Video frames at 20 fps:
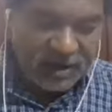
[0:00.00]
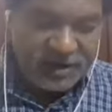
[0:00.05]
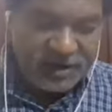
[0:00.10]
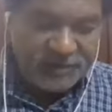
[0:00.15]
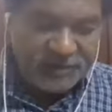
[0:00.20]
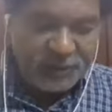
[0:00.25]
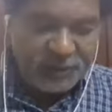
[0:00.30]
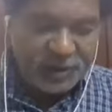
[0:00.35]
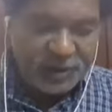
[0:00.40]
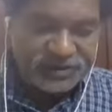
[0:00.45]

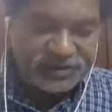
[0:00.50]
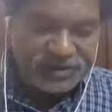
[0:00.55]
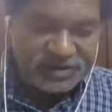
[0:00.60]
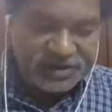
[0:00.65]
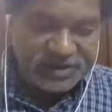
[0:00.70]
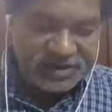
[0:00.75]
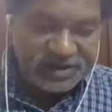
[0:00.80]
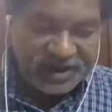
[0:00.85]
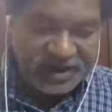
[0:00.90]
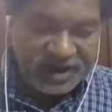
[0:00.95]

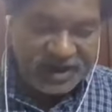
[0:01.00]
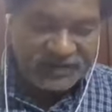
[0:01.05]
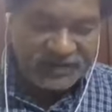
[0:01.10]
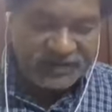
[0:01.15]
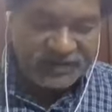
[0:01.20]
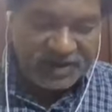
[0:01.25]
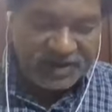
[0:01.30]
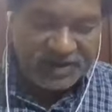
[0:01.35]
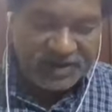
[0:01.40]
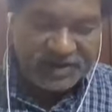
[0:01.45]
Deposit in
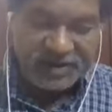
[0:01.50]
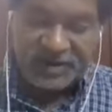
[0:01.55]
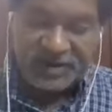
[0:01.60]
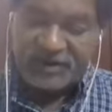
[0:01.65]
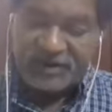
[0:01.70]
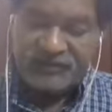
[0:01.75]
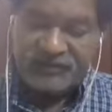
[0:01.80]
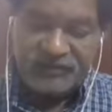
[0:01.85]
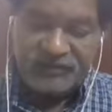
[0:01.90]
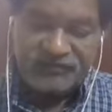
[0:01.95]
cash
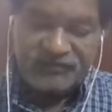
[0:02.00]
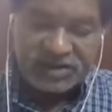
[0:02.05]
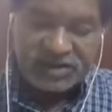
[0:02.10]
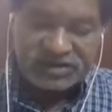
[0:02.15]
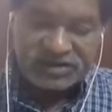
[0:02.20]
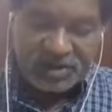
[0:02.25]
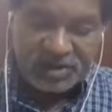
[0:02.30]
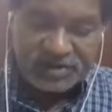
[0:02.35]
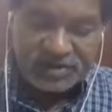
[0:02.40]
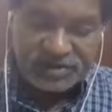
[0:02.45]
aggregating
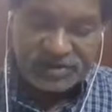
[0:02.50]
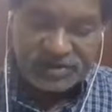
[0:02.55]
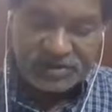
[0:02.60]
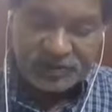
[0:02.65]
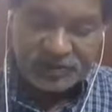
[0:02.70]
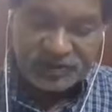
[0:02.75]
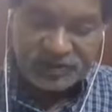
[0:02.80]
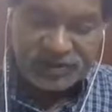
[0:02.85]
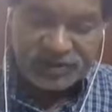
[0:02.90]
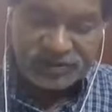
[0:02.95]
50,000
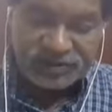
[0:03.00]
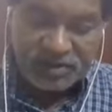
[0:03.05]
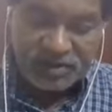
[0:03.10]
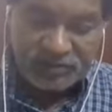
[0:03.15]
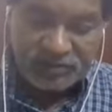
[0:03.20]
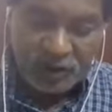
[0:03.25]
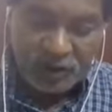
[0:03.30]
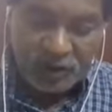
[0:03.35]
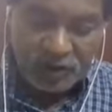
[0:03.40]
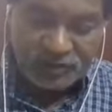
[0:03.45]
rupees
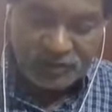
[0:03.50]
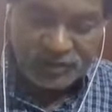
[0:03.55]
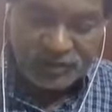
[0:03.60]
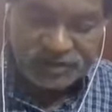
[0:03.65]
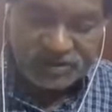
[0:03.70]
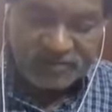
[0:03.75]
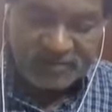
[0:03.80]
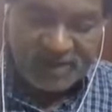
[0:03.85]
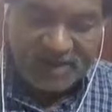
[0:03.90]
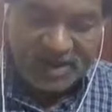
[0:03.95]
or more
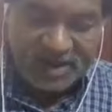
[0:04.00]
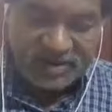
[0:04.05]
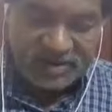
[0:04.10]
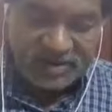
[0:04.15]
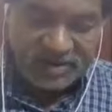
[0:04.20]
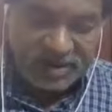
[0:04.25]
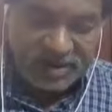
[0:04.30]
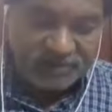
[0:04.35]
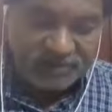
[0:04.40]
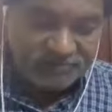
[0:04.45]
with a
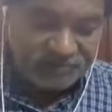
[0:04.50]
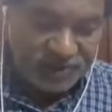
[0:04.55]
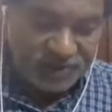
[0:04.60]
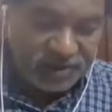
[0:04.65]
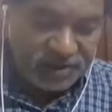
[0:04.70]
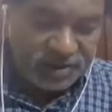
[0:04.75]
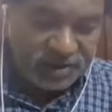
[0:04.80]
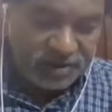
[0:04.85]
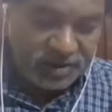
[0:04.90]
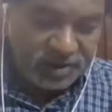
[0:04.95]
banking
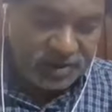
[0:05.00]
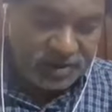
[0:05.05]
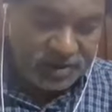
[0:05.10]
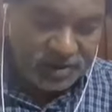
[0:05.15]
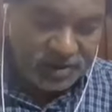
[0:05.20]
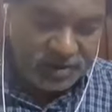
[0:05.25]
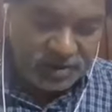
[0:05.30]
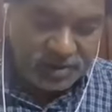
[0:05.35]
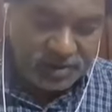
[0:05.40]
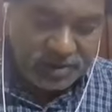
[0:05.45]
company.
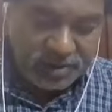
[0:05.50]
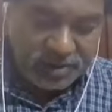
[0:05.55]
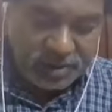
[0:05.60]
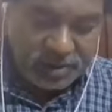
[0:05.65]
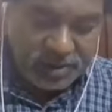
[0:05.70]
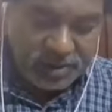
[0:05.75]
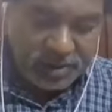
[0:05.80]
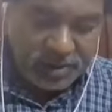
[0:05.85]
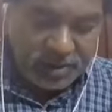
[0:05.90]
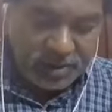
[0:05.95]

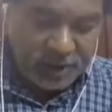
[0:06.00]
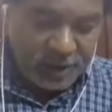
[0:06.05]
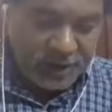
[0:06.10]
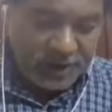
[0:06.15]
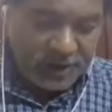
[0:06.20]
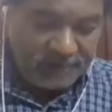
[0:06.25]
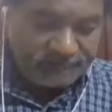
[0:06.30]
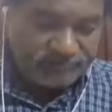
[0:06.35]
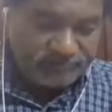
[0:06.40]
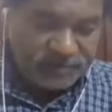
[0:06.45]

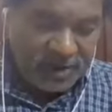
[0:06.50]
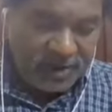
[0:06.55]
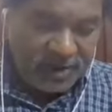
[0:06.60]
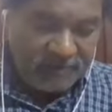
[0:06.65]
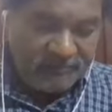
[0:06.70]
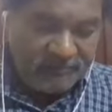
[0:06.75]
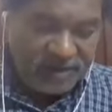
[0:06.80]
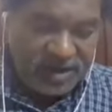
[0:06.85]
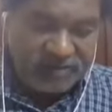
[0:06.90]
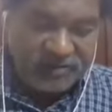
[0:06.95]
Okay.
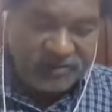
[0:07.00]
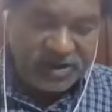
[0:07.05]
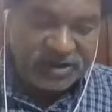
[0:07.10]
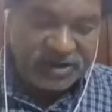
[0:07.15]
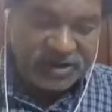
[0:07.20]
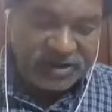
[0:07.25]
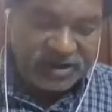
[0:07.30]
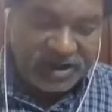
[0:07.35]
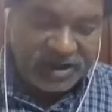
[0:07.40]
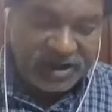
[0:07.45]

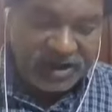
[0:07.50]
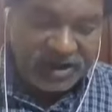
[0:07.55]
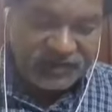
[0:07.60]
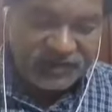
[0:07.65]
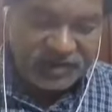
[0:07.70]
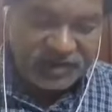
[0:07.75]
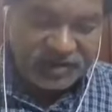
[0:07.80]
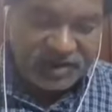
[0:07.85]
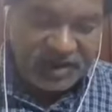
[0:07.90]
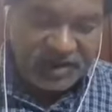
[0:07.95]
Payment in
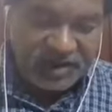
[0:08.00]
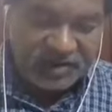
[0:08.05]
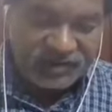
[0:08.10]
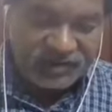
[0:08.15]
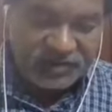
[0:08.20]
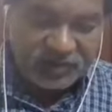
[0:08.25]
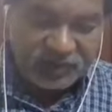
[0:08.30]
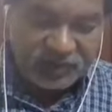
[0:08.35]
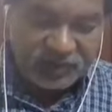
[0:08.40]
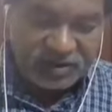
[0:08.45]
cash in
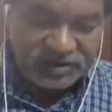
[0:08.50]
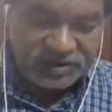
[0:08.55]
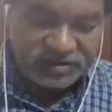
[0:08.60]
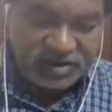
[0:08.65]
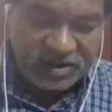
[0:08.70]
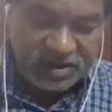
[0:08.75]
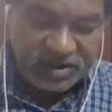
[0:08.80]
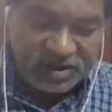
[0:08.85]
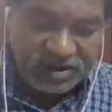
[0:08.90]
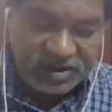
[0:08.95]
connection with
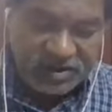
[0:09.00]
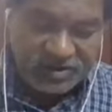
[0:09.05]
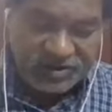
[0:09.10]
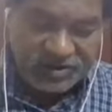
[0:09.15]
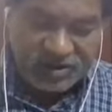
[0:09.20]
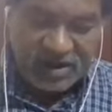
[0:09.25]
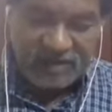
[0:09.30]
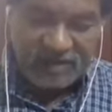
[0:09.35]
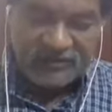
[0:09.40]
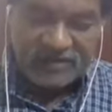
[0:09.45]

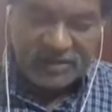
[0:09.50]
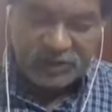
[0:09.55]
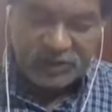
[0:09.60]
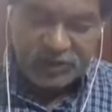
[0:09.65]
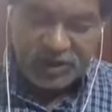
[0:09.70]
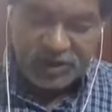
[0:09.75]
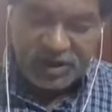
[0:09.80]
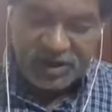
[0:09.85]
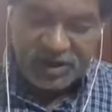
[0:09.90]
travel to